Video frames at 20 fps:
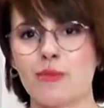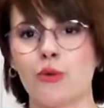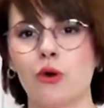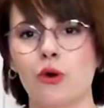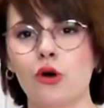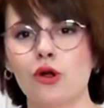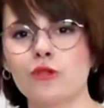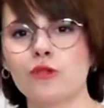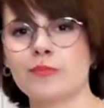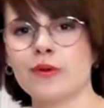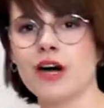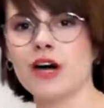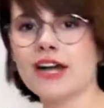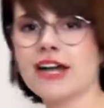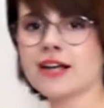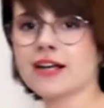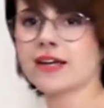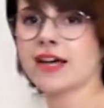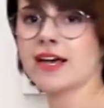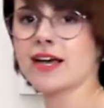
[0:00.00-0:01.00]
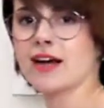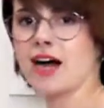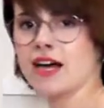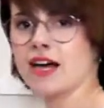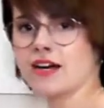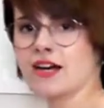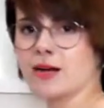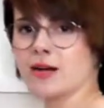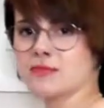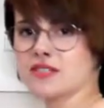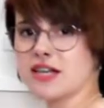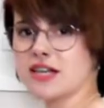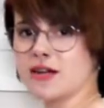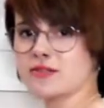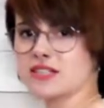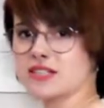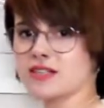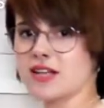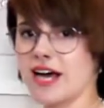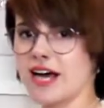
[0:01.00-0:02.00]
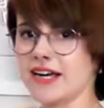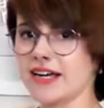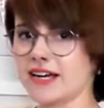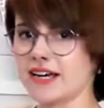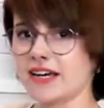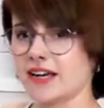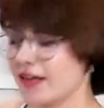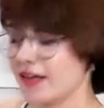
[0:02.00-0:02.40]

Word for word: wall, but it, it kind of comes down to like,